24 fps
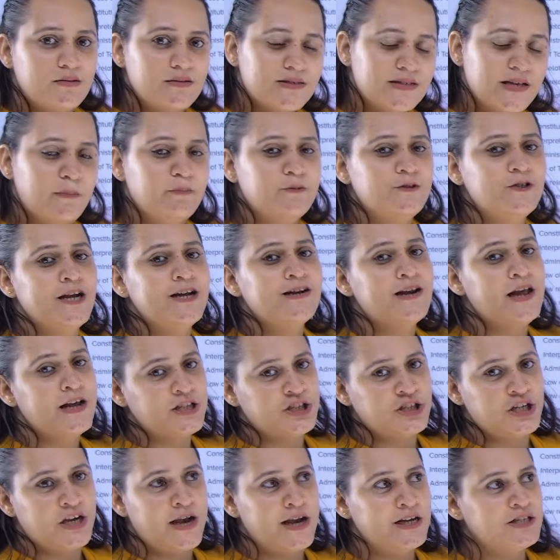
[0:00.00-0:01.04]
subject
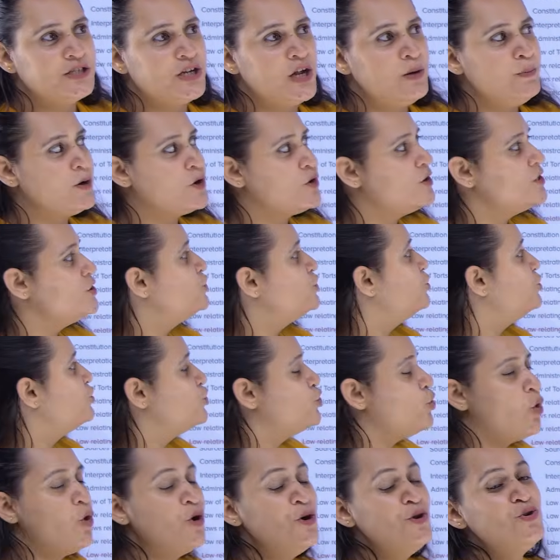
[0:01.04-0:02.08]
like JIGL because you
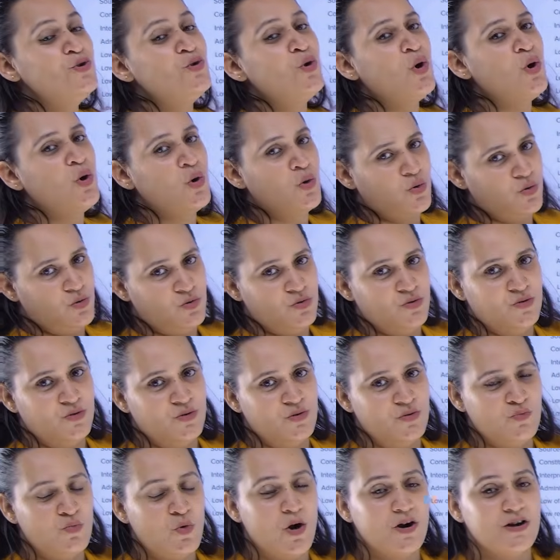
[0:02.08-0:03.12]
don't know
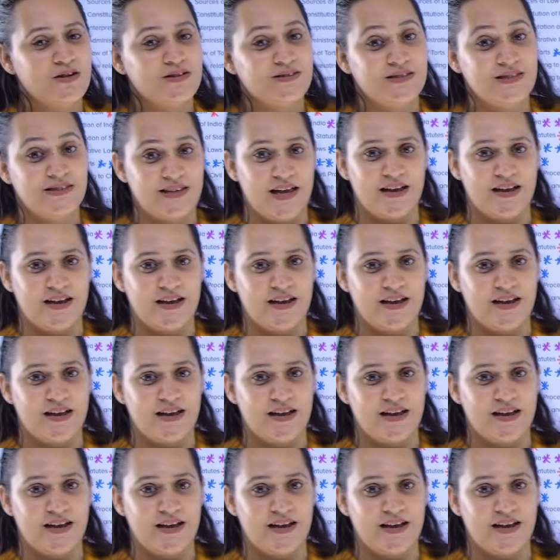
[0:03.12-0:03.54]
what is the